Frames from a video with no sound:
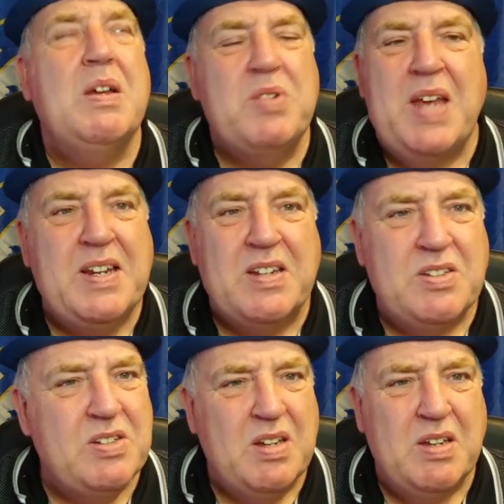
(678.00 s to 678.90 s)
Those
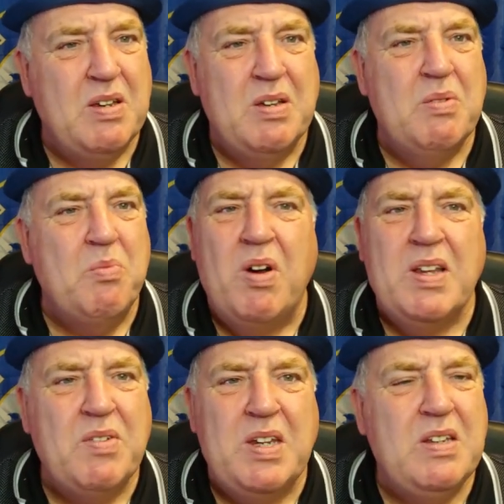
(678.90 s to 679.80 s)
headers,
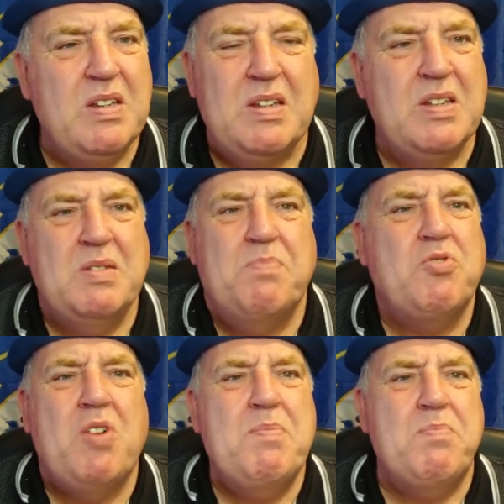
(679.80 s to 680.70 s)
why don't he...
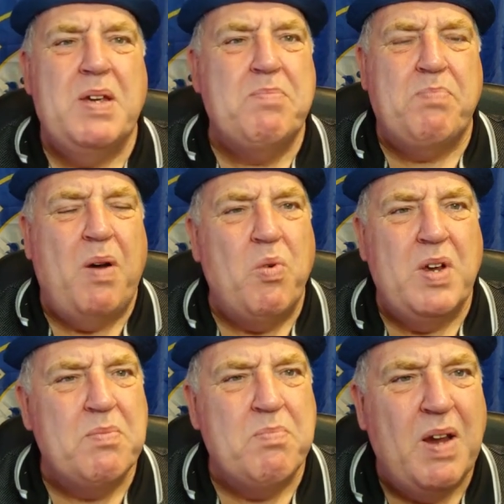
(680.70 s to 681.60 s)
Great big
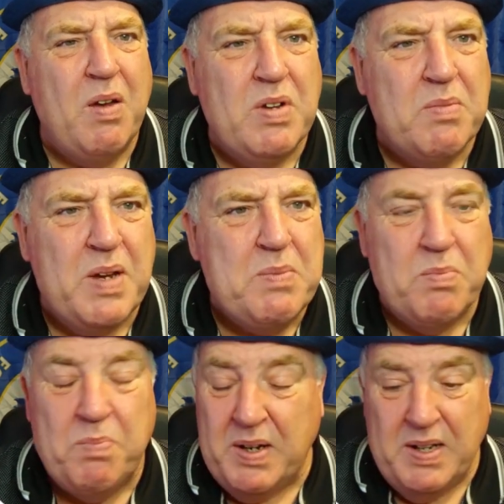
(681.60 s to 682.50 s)
bulking bloke and
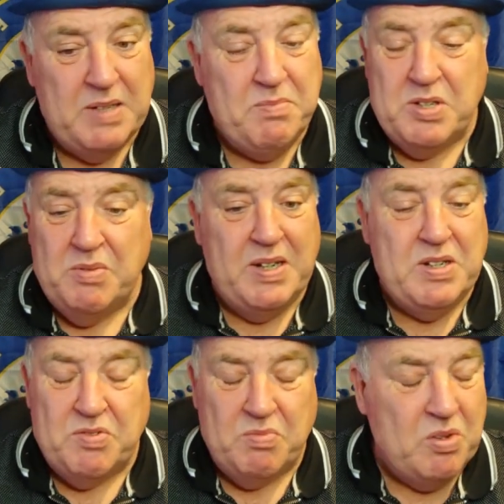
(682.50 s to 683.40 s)
people beating him to
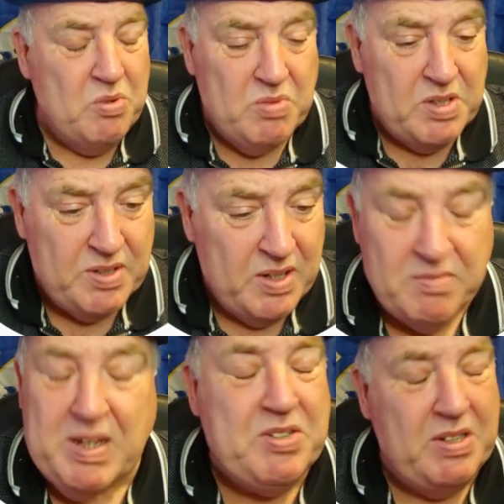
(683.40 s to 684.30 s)
headers from corners.
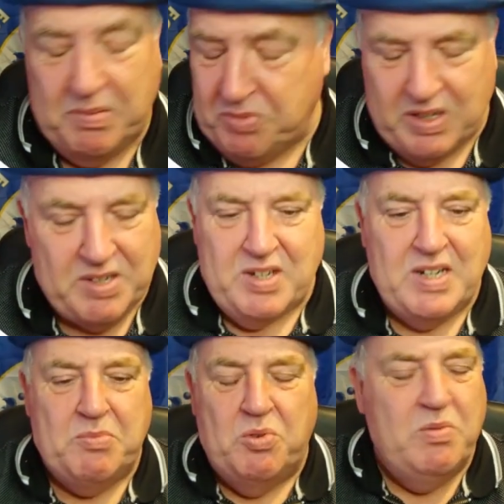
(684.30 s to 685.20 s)
That's it. I'm not going to say
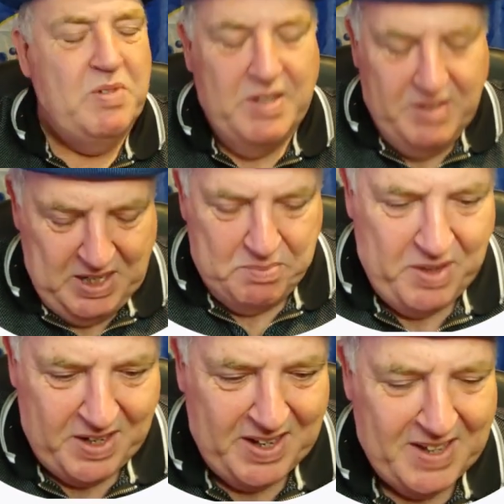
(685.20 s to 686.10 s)
anymore. Keep
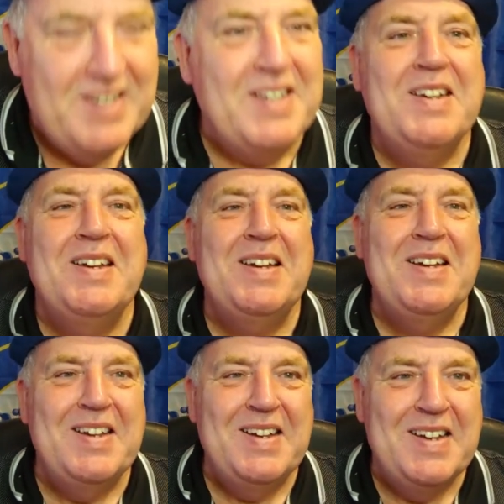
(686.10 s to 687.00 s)
it there.
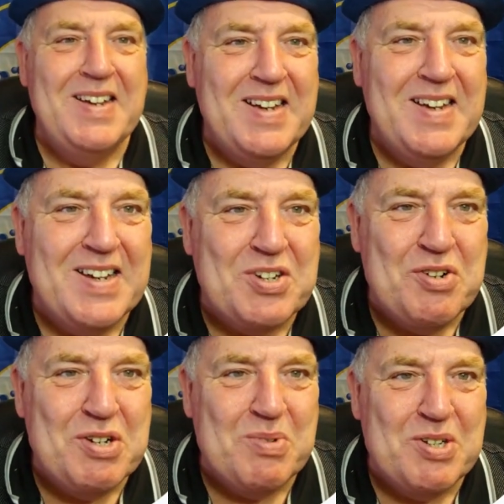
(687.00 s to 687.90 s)
It's
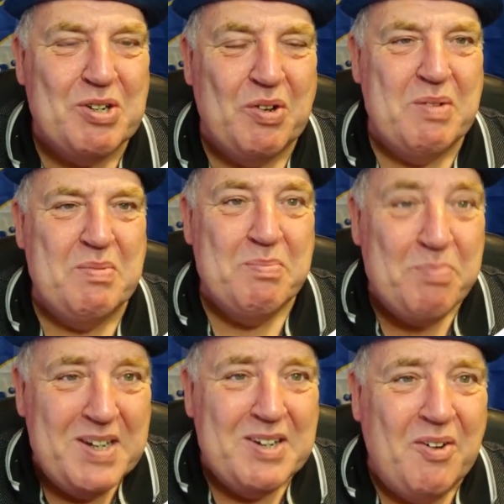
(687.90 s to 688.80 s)
Christmas time.
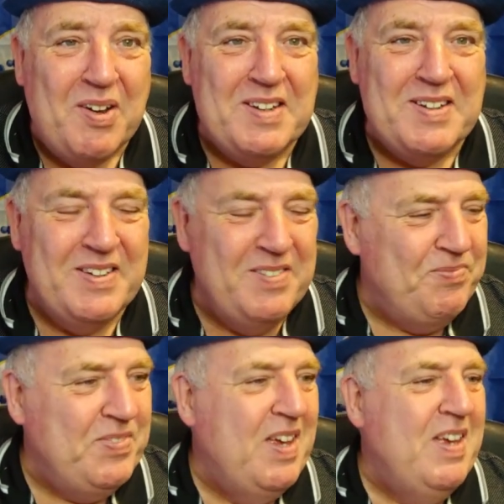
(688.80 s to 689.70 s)
Be kind.
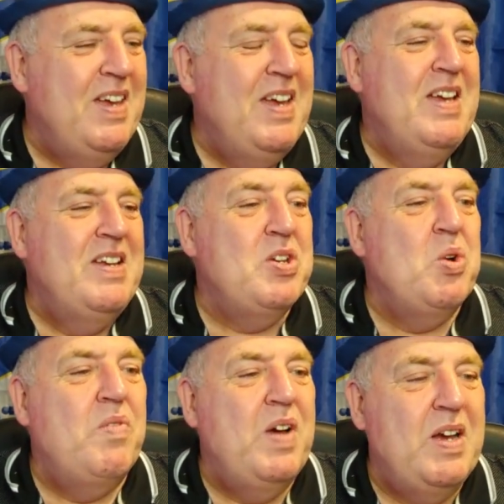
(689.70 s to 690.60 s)

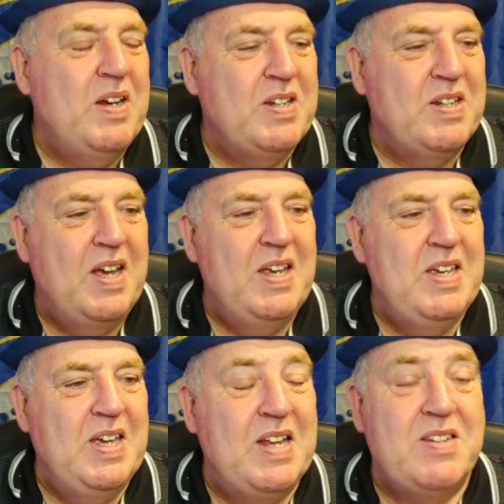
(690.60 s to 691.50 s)
Silva
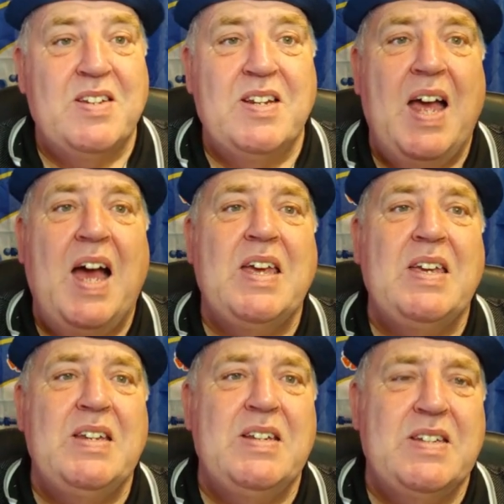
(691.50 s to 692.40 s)
today gets an 8.